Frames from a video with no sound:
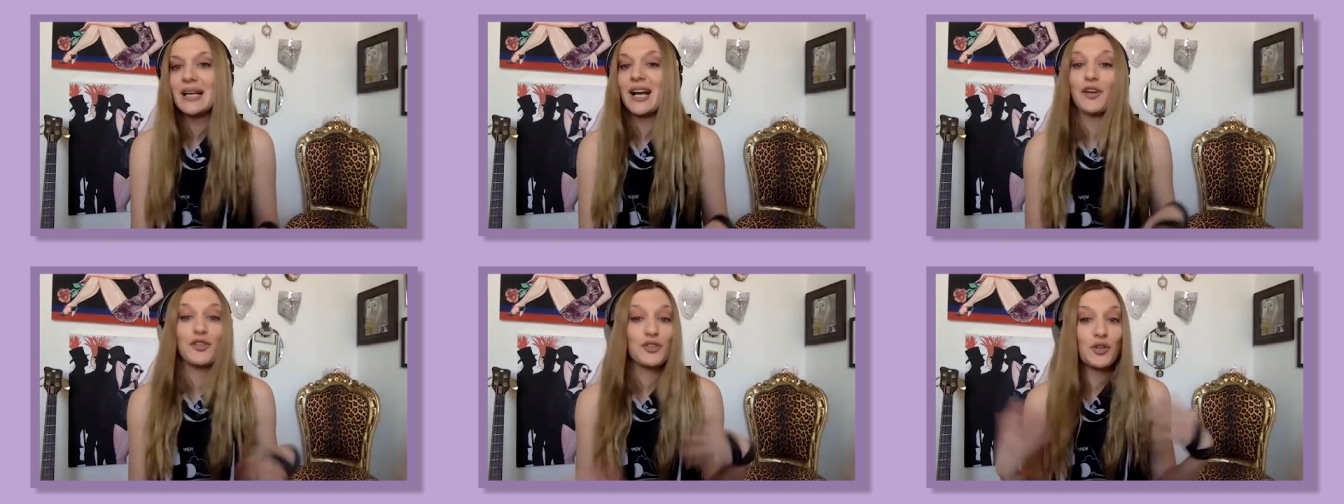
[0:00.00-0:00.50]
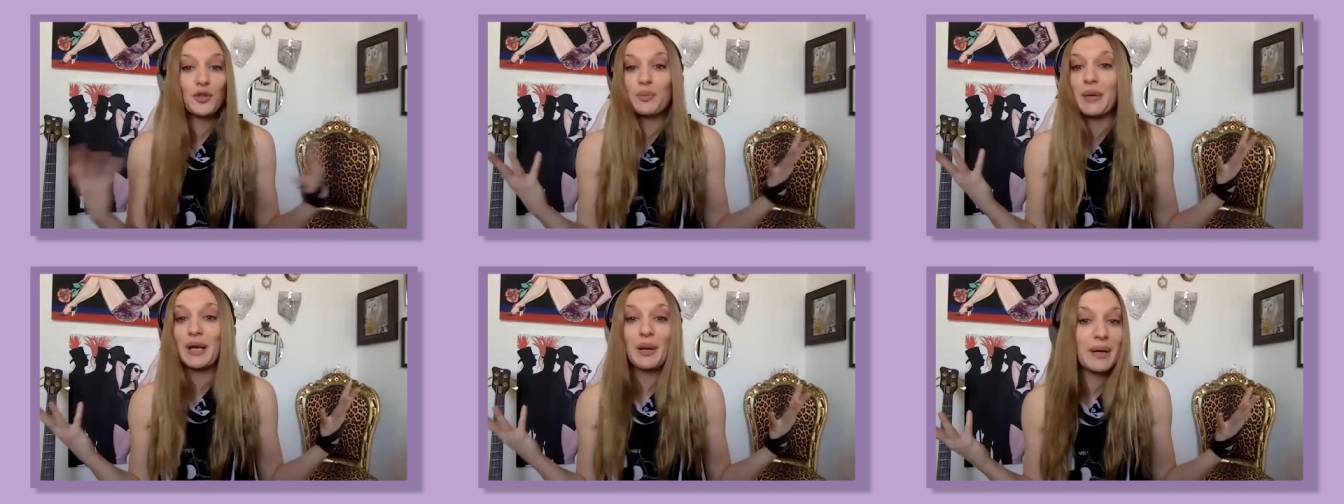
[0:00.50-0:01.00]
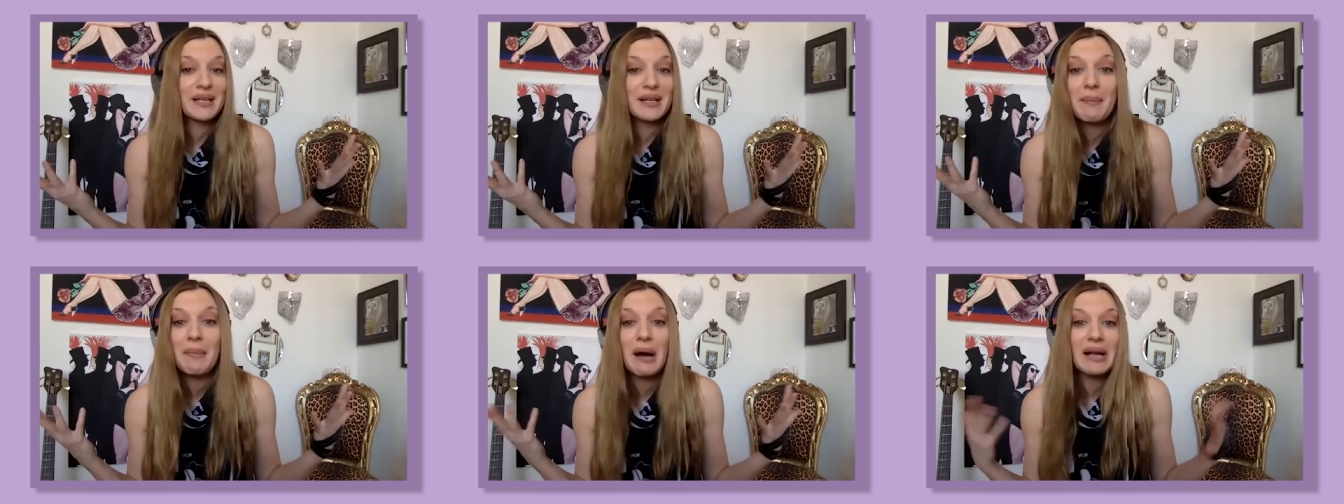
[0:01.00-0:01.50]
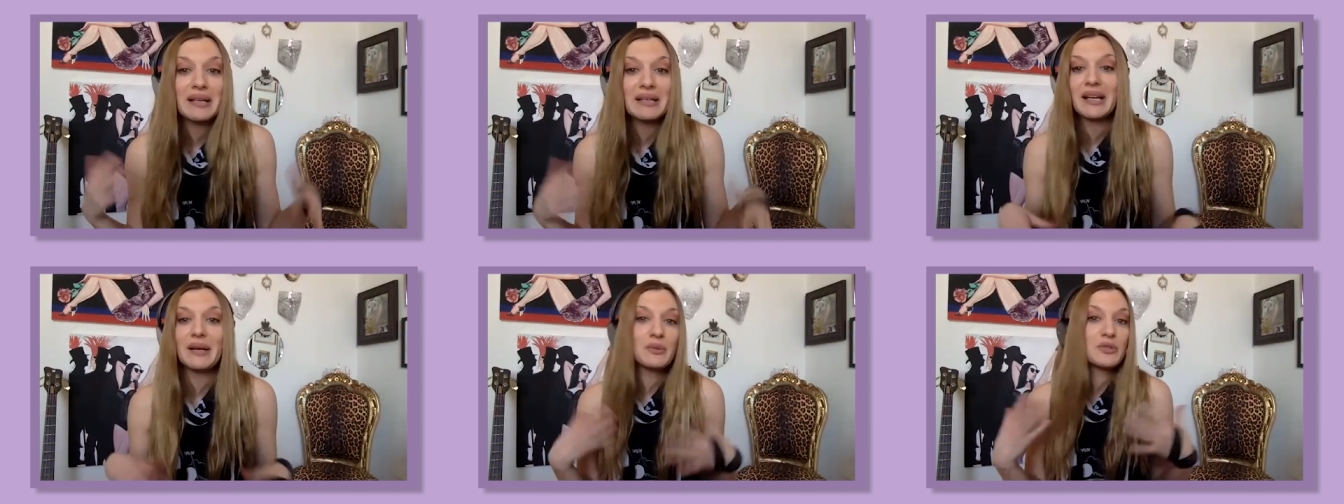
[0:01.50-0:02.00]
I just couldn't make up my damn mind and
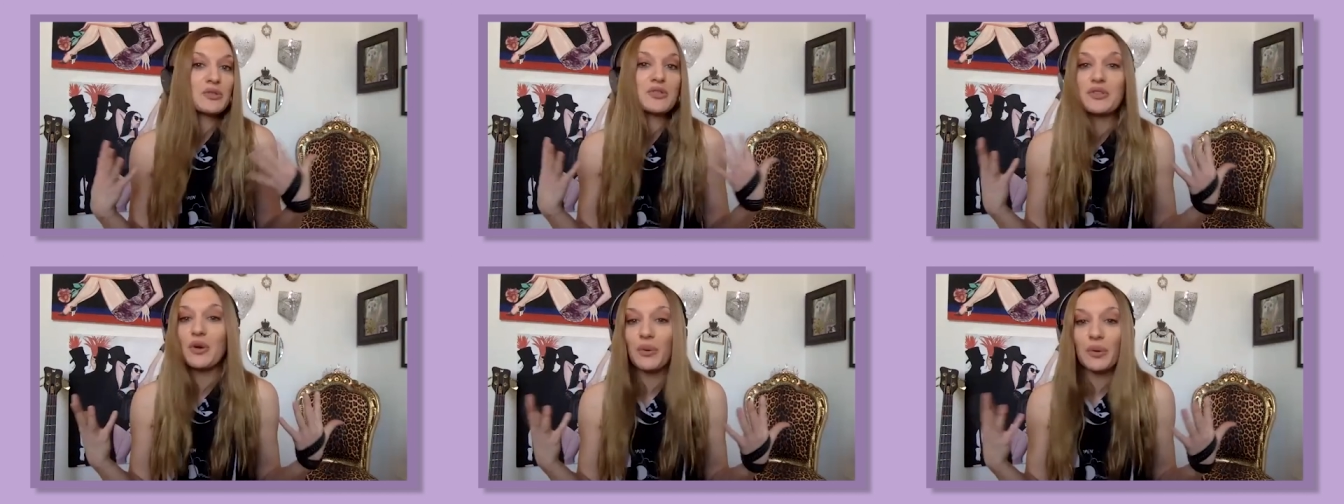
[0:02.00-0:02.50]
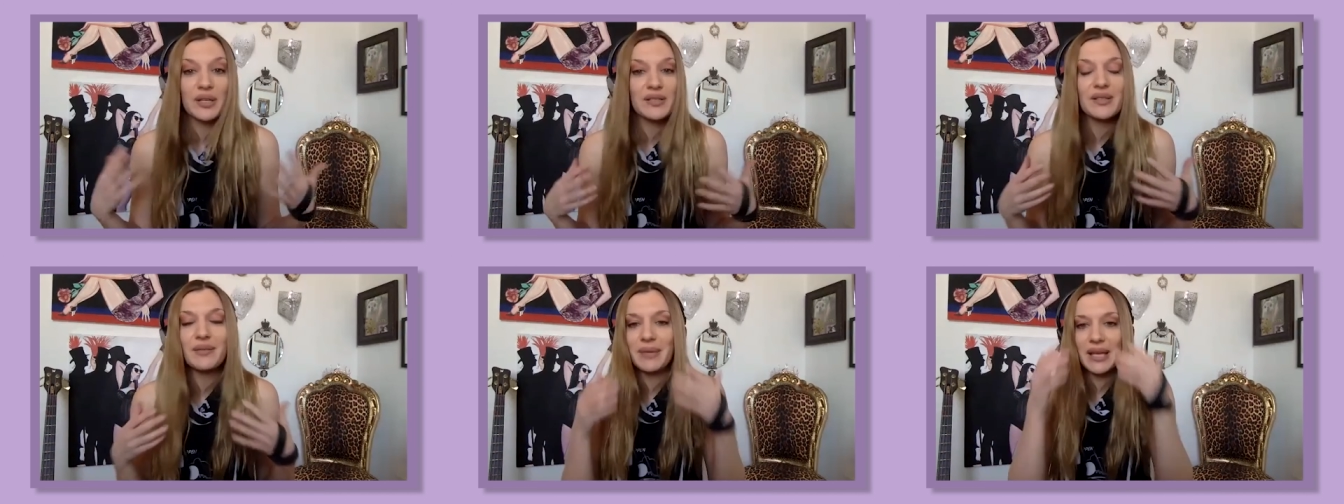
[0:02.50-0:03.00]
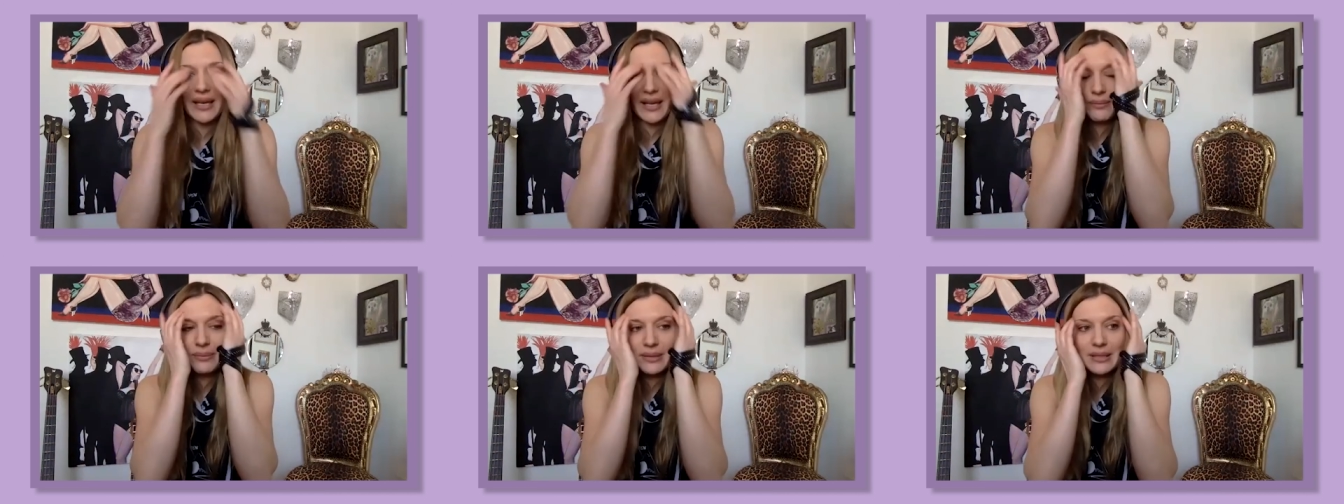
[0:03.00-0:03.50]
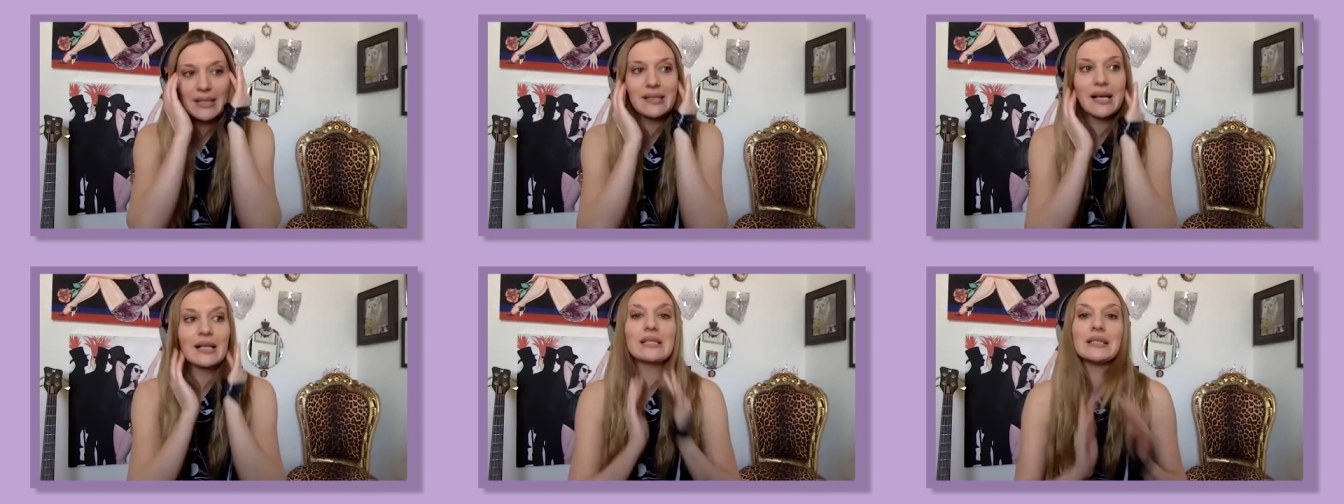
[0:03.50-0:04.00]
I was just so in and I realize
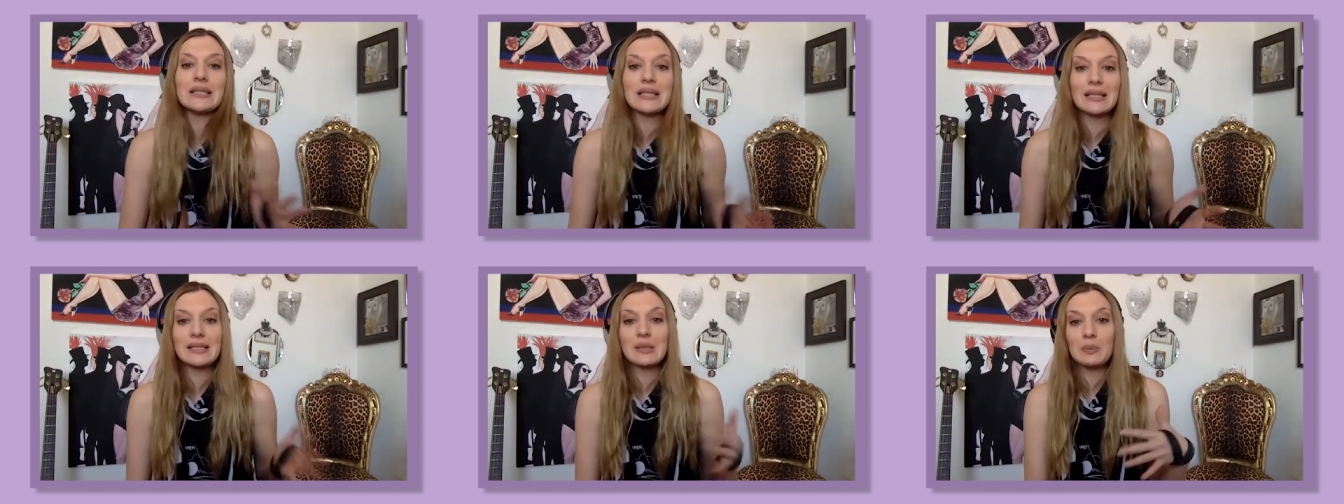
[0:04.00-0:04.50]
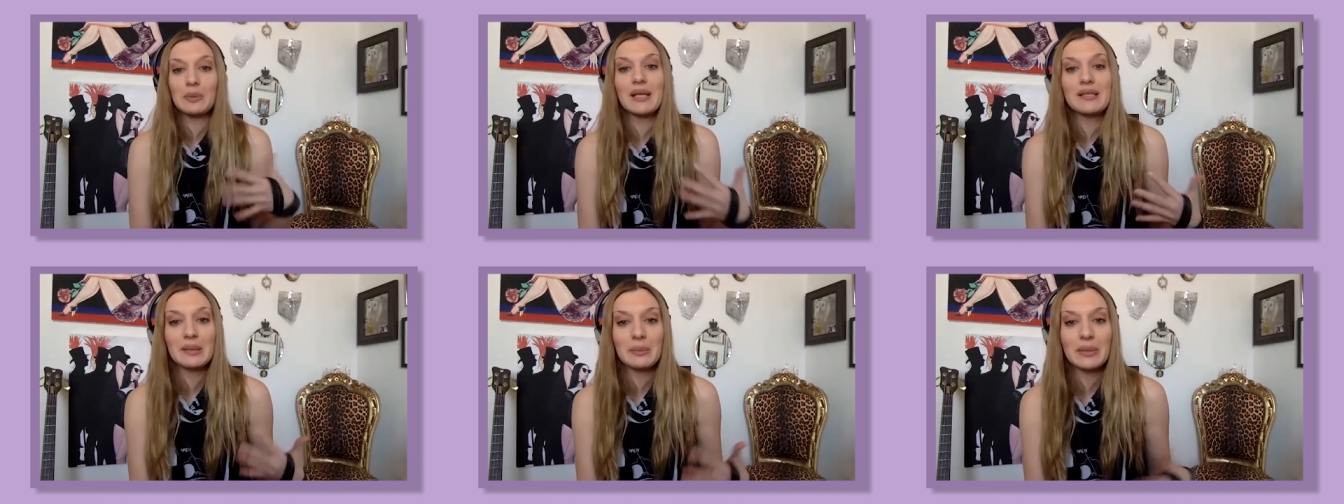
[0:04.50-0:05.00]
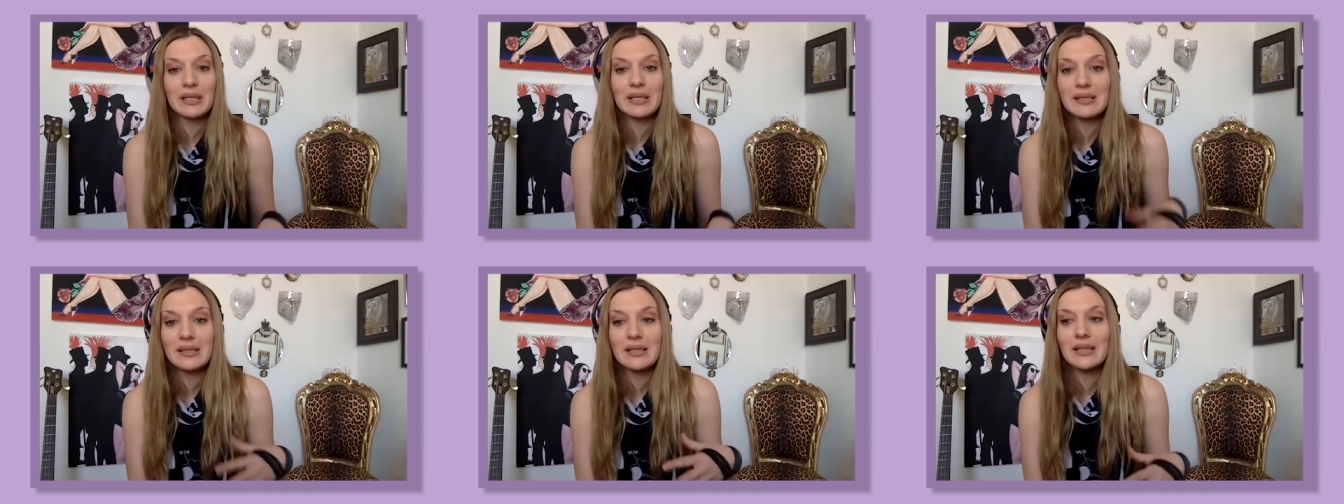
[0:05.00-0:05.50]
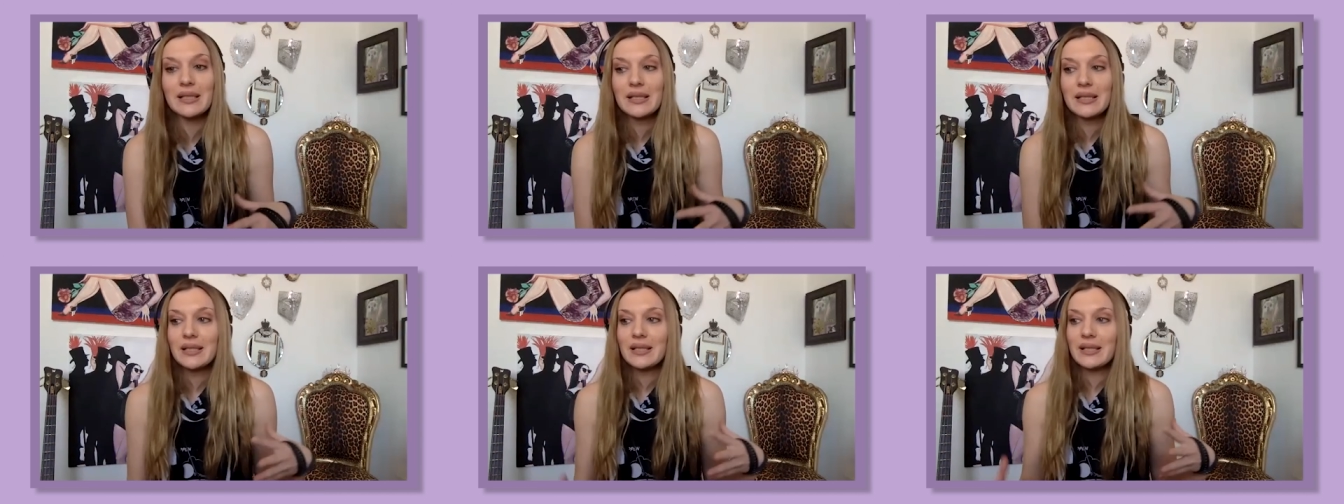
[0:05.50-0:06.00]
actually that it's a blessing because it
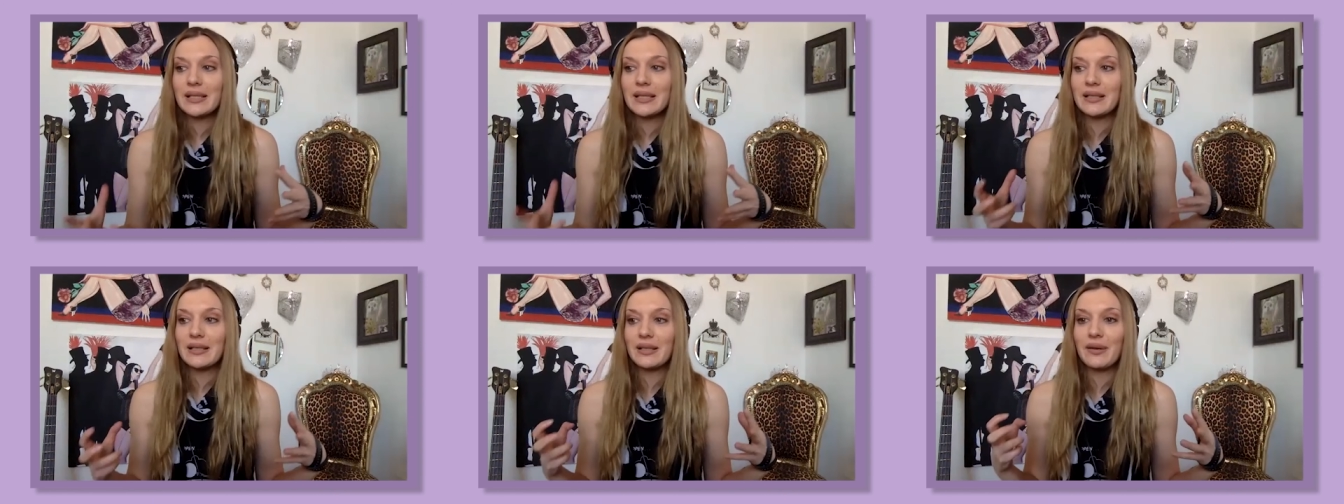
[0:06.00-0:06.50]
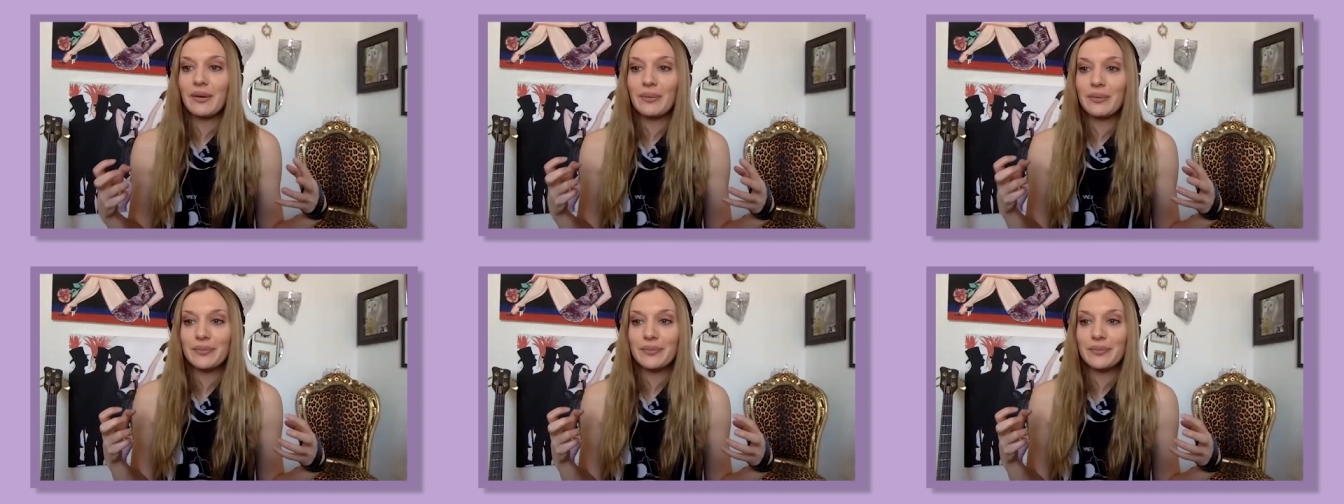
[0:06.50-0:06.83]
it you know